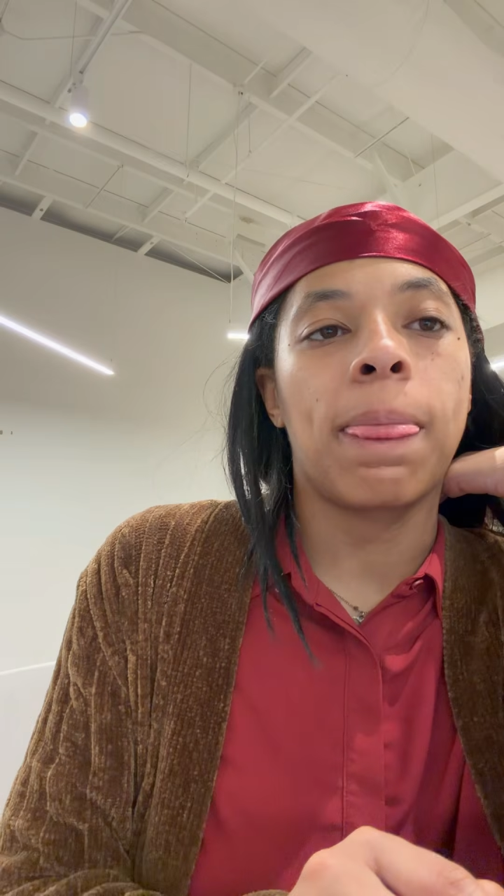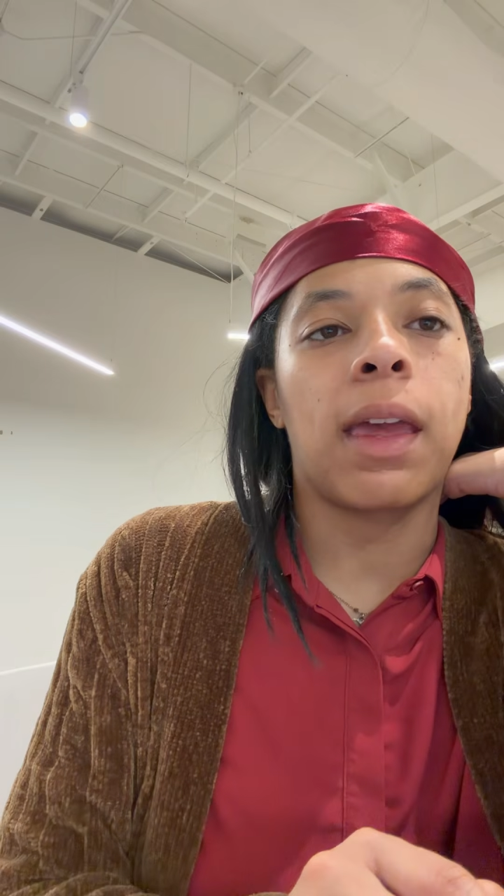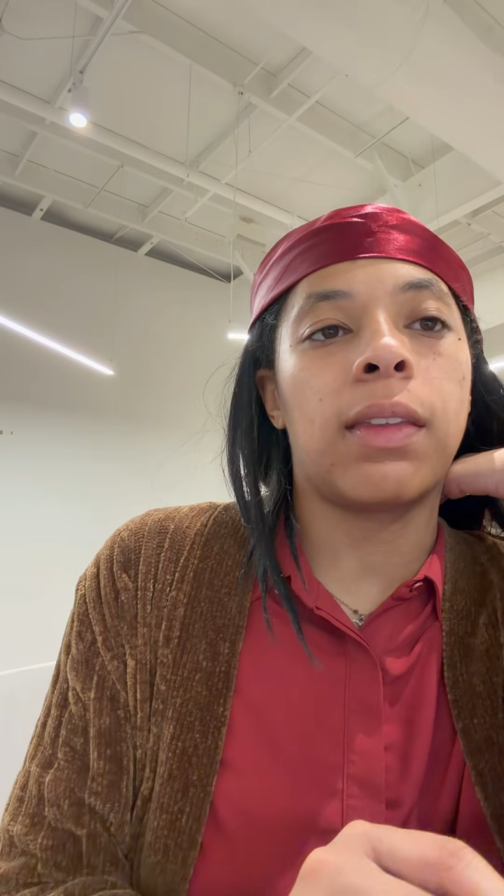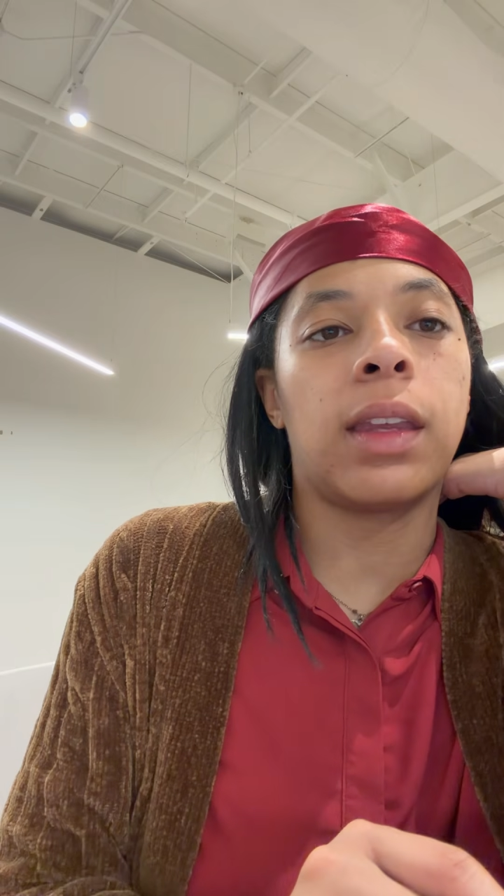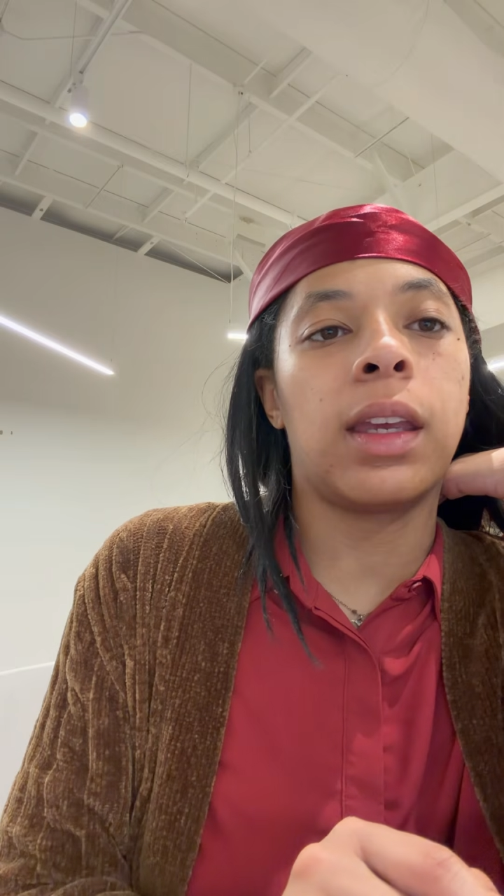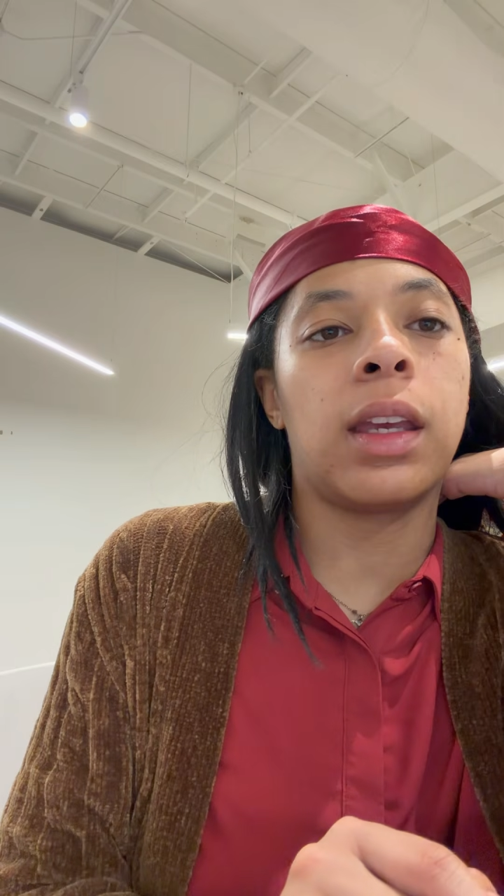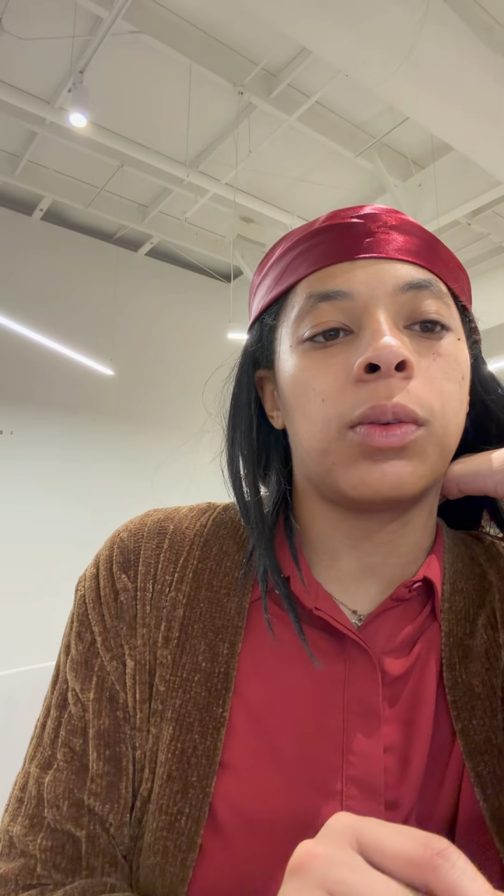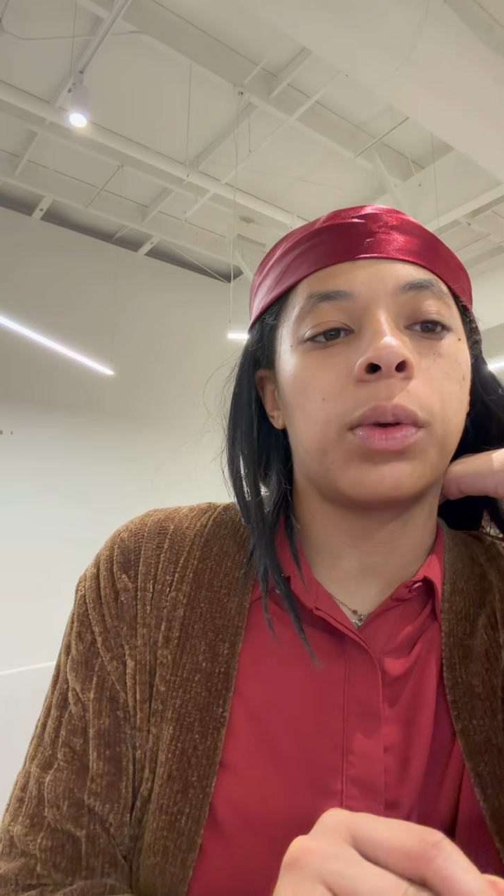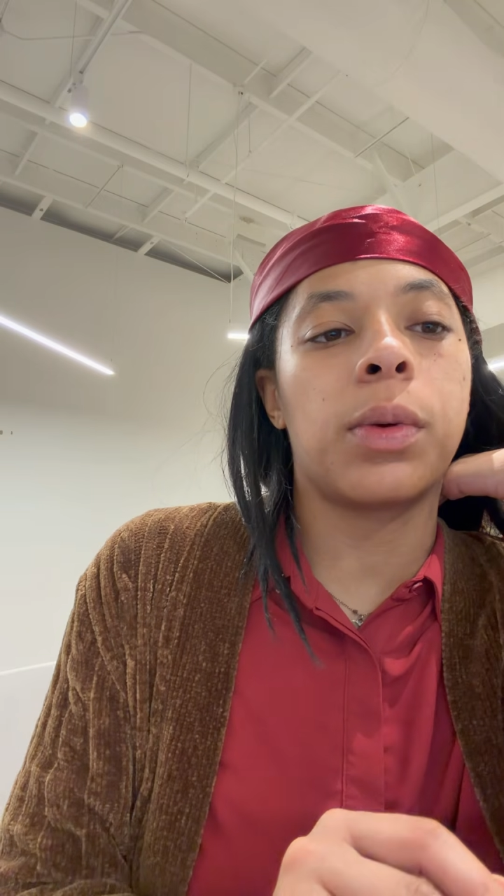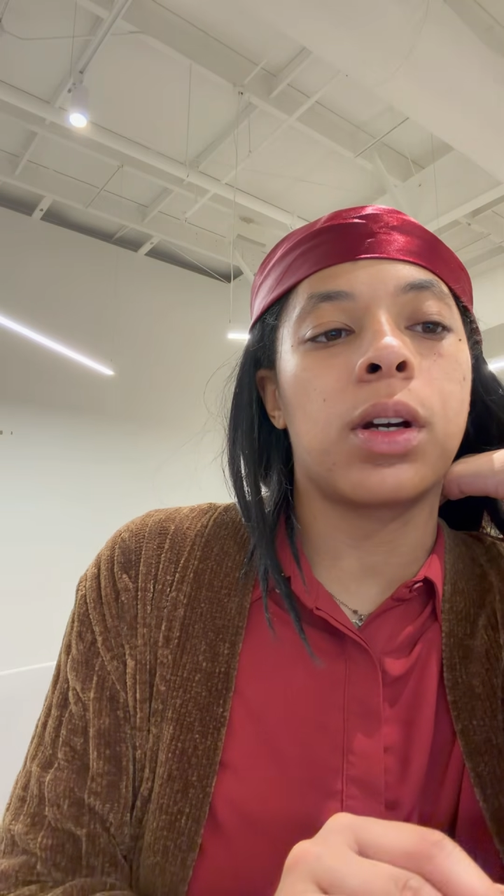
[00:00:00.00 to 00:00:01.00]
and
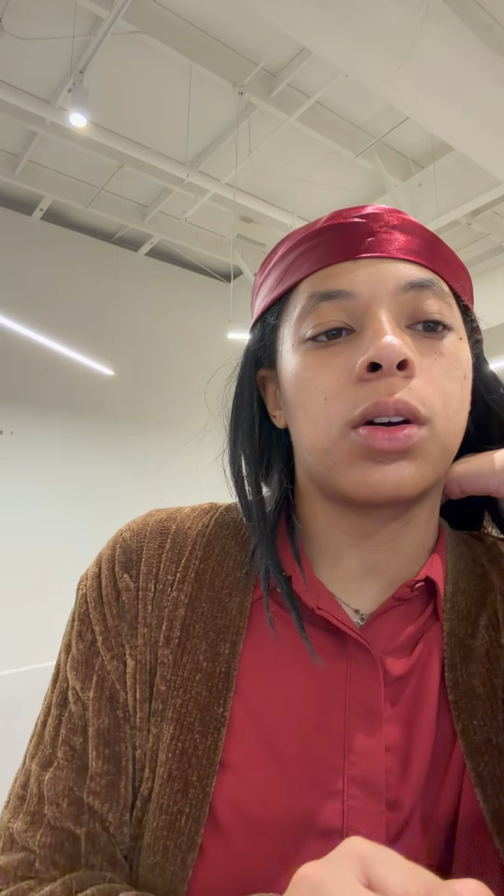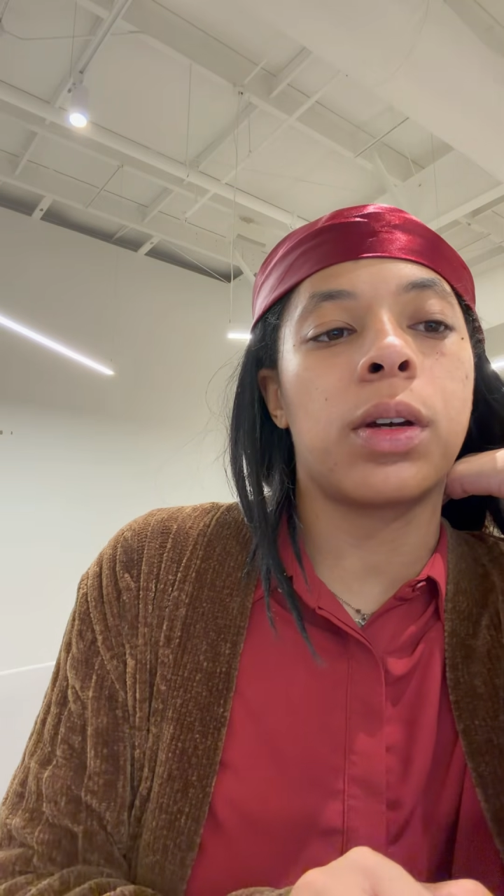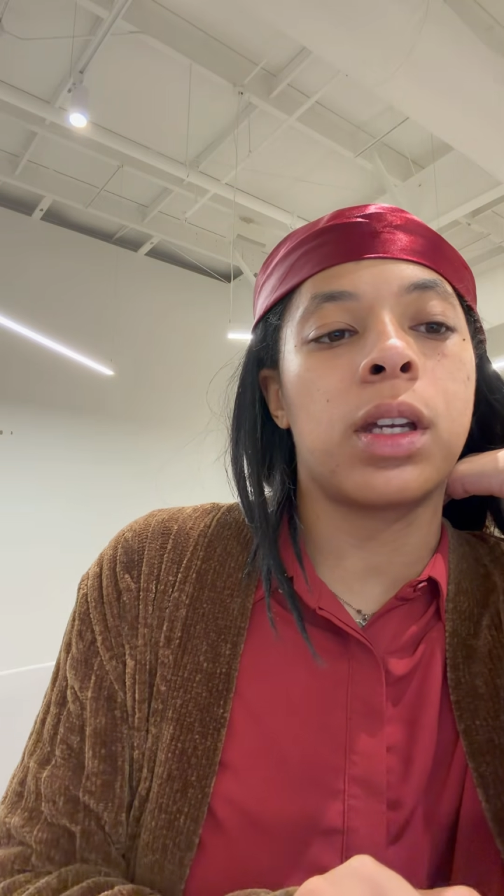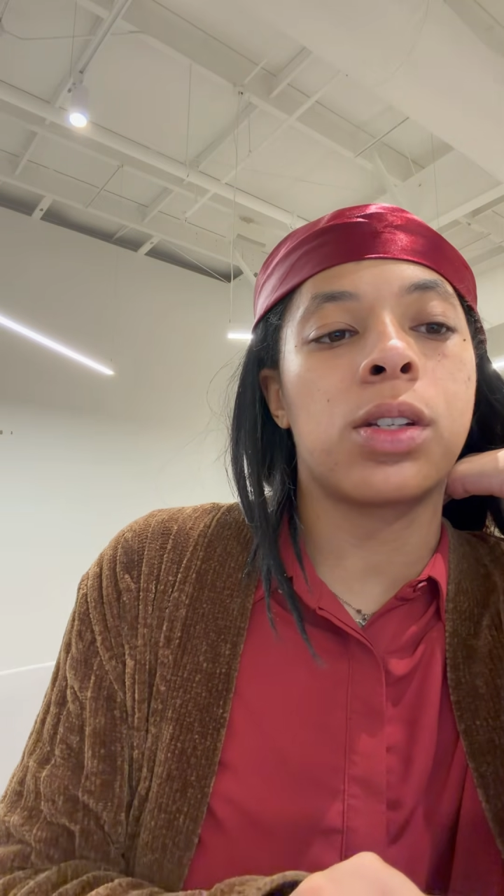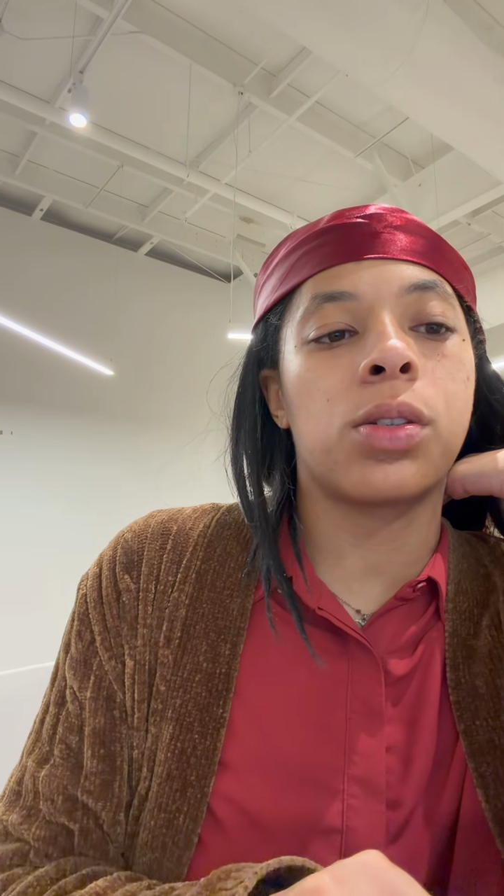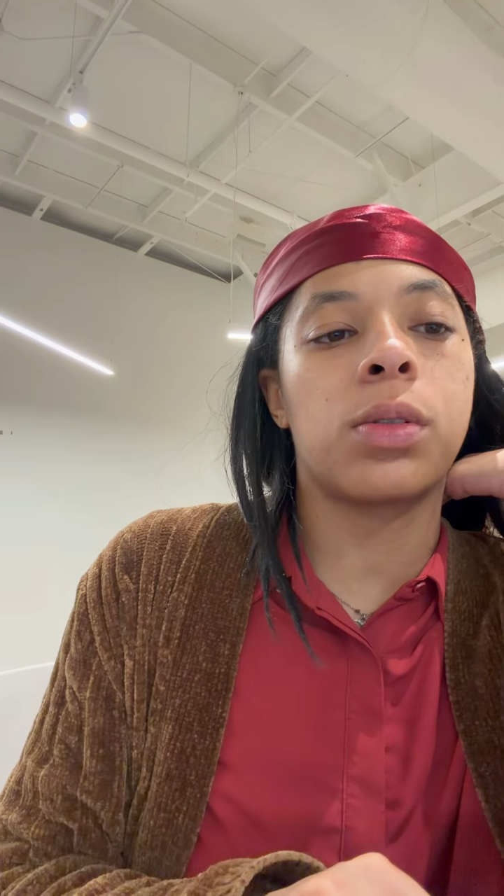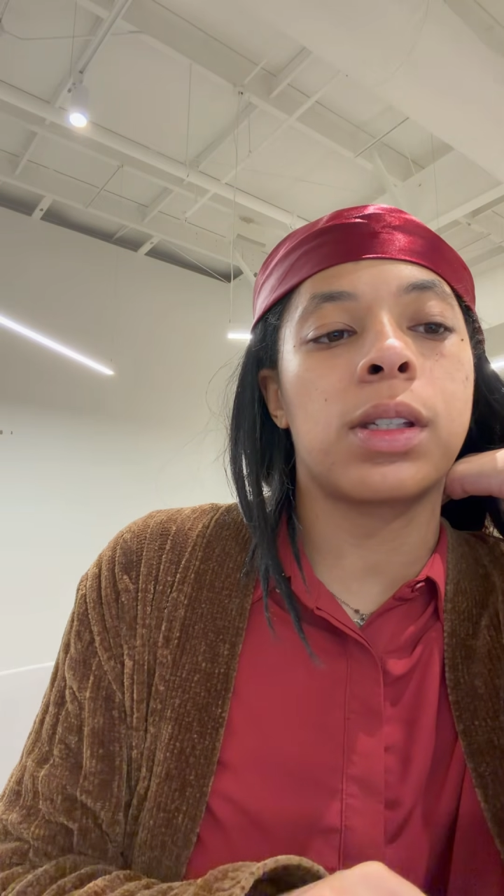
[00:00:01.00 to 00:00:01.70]
then we would go into